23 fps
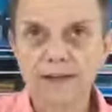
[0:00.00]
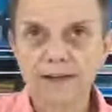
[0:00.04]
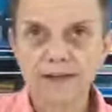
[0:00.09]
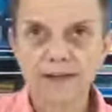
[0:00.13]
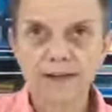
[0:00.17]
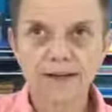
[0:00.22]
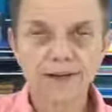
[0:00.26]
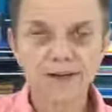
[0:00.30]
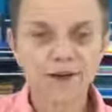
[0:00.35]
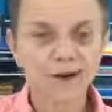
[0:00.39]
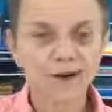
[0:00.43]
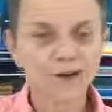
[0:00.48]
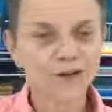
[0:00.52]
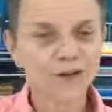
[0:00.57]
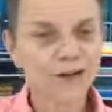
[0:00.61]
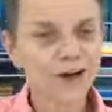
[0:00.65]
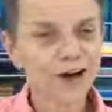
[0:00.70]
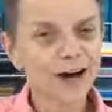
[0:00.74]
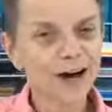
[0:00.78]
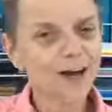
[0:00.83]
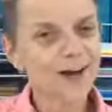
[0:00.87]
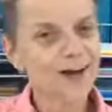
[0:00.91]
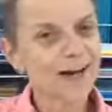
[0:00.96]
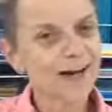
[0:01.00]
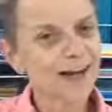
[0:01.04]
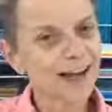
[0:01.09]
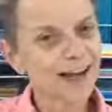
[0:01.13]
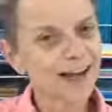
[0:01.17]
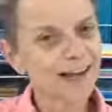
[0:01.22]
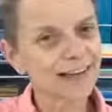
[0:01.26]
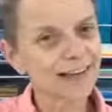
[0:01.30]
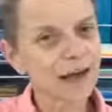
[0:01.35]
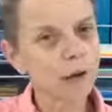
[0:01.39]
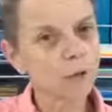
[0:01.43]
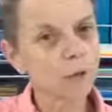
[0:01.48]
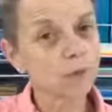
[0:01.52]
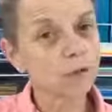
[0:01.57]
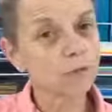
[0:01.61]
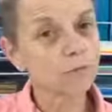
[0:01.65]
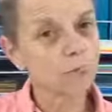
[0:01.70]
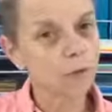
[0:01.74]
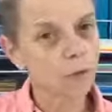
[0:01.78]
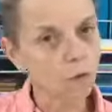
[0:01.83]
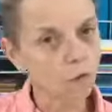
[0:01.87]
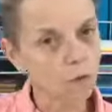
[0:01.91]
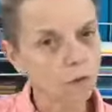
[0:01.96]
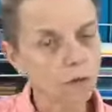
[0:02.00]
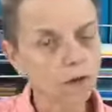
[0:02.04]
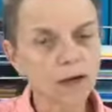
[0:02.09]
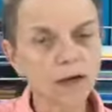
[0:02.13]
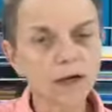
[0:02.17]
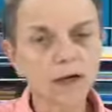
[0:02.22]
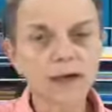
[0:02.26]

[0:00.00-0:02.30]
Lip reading: Now you all know how I like that word more.